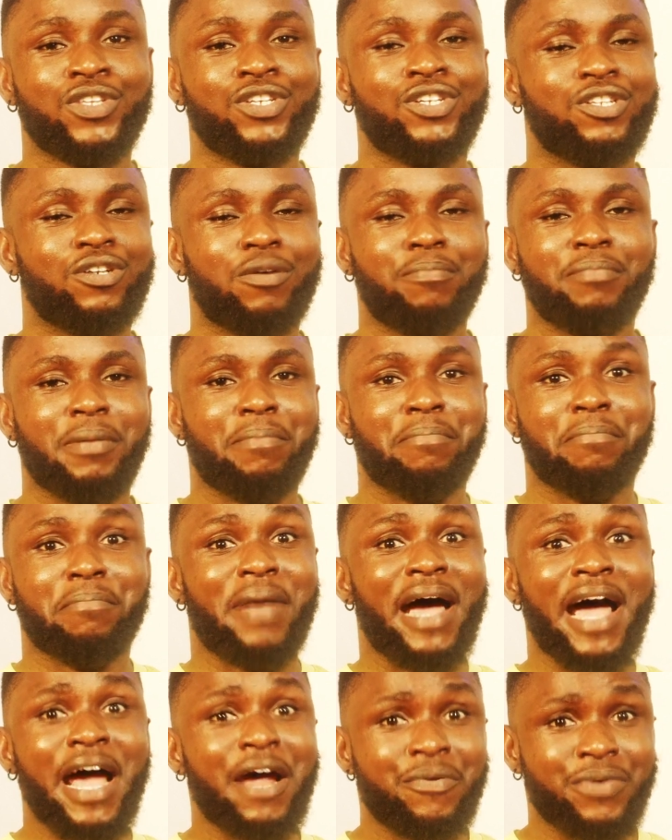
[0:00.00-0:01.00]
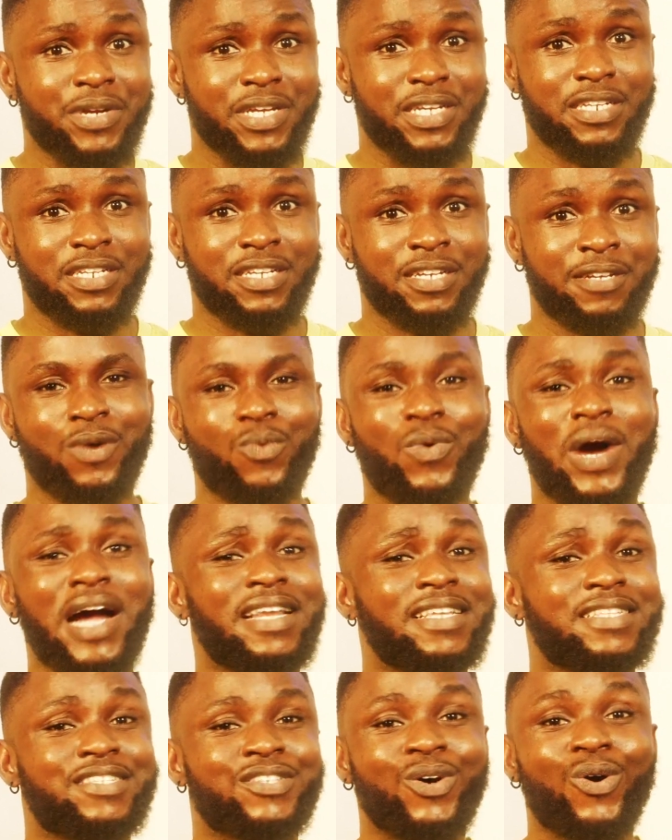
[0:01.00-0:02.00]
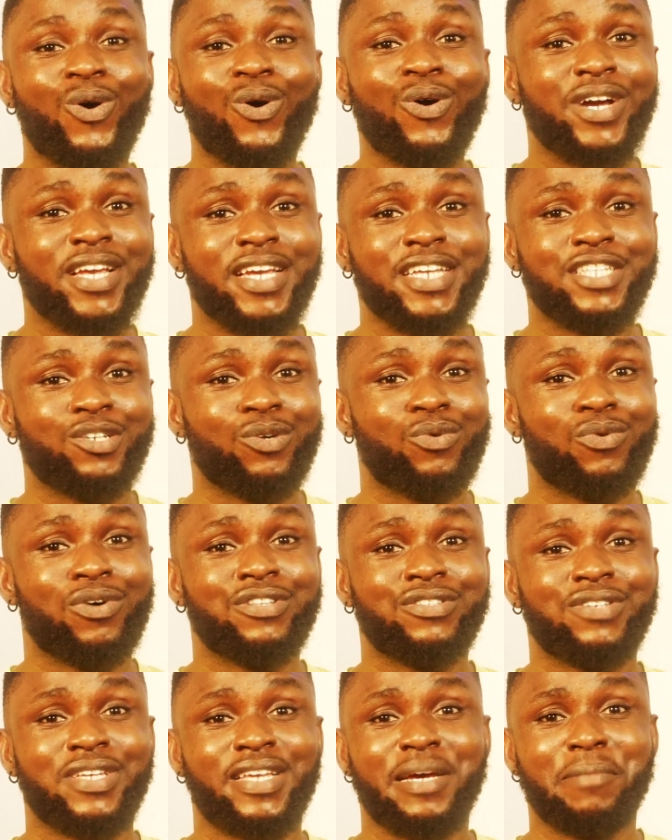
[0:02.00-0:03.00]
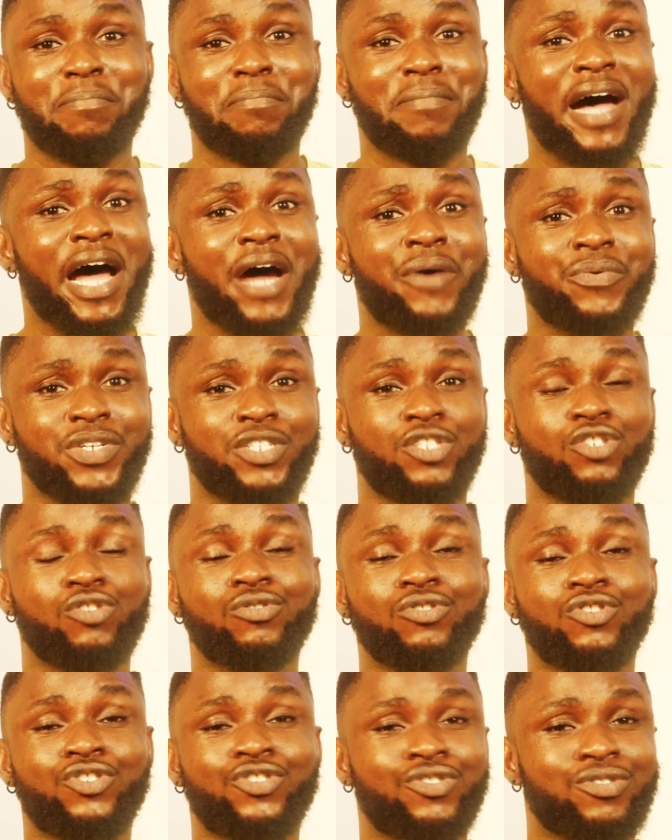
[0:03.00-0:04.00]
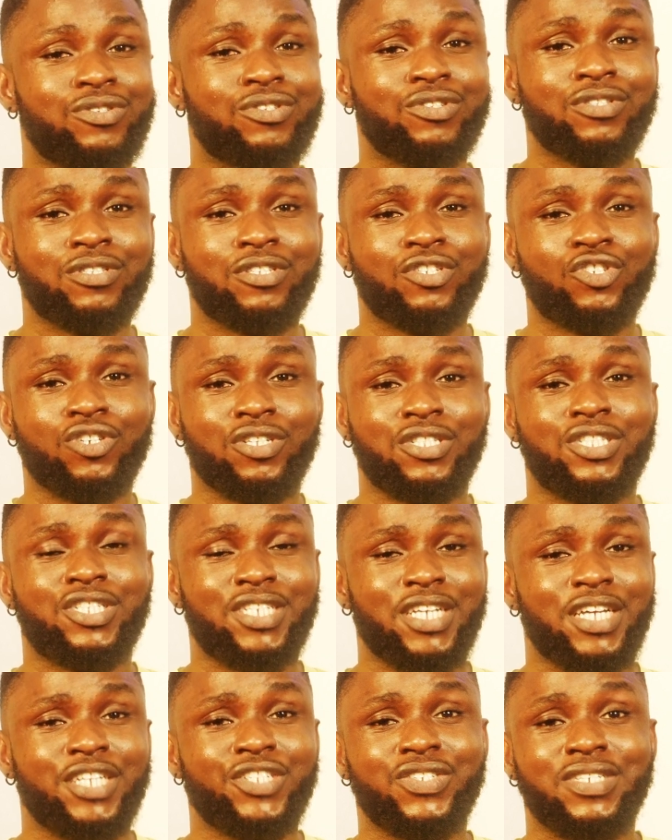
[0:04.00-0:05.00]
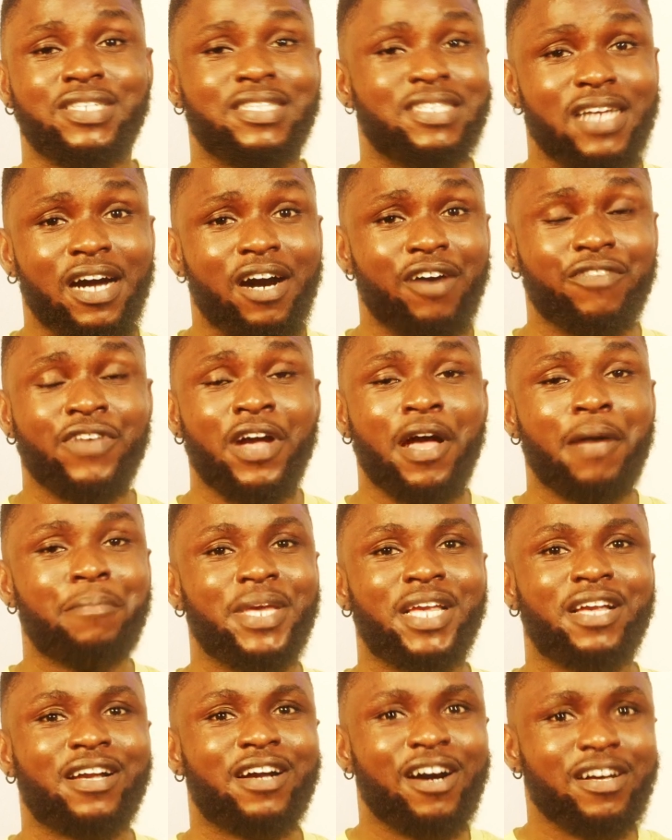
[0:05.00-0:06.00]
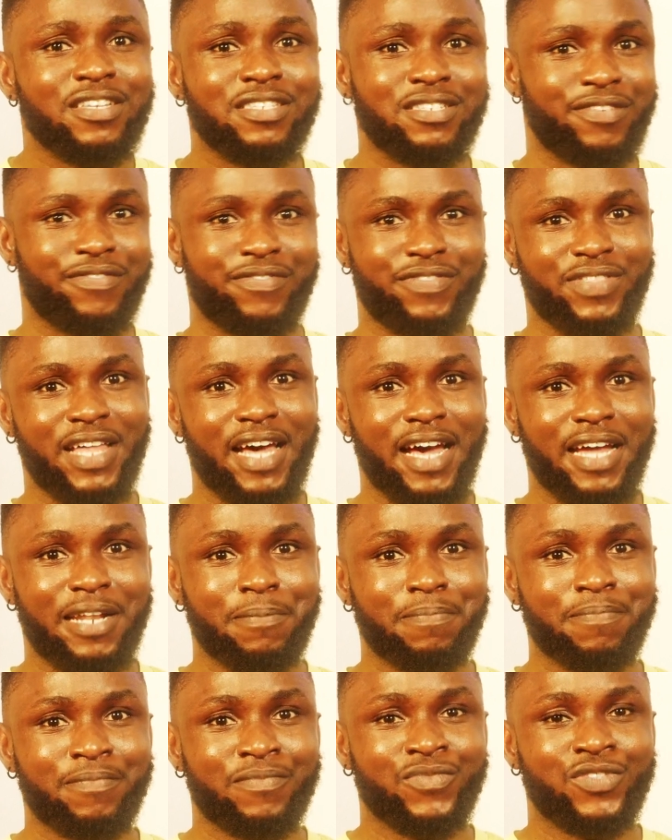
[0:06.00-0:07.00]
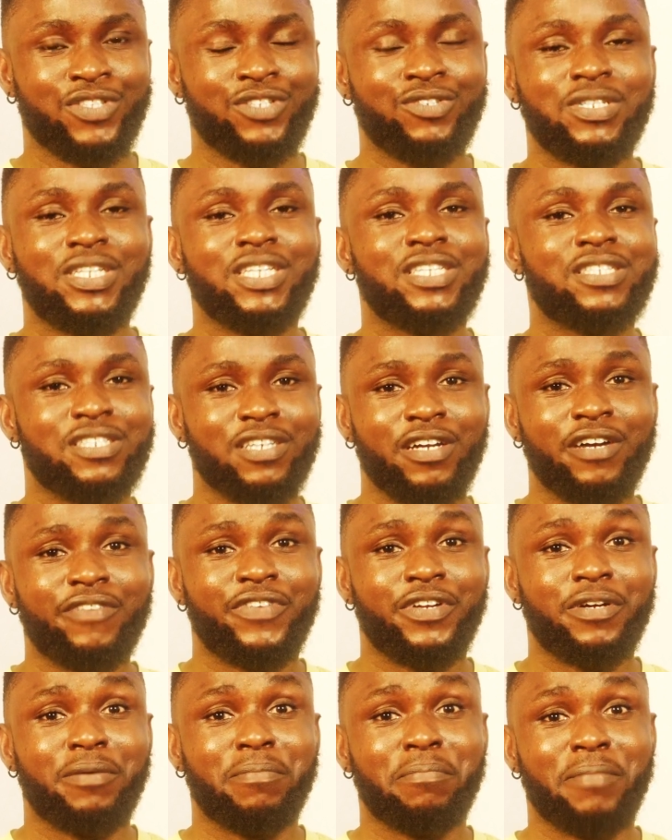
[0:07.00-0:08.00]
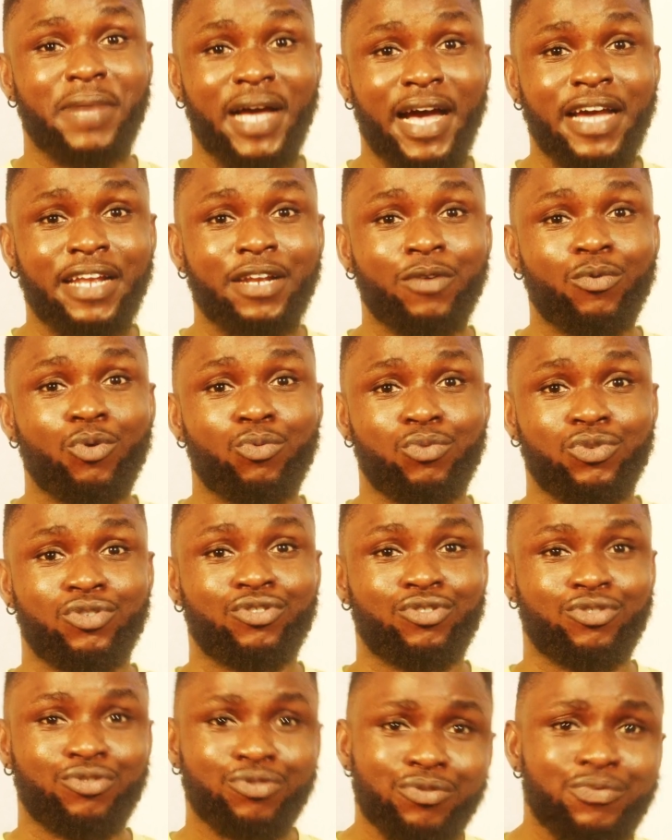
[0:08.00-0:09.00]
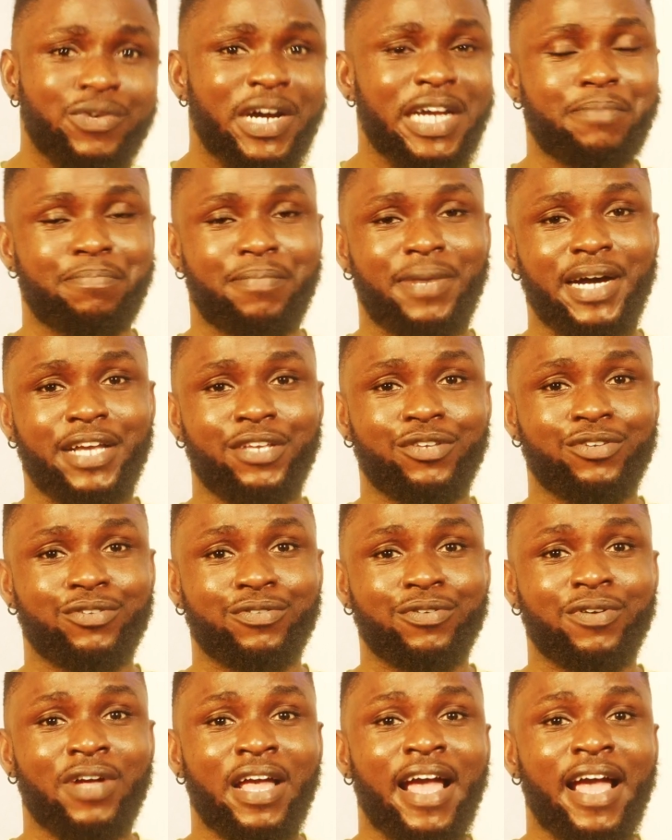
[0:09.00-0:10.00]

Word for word: you know, be married. While it's okay to want to get married, you shouldn't shortchange yourself because of that. You deserve a man who will do right by you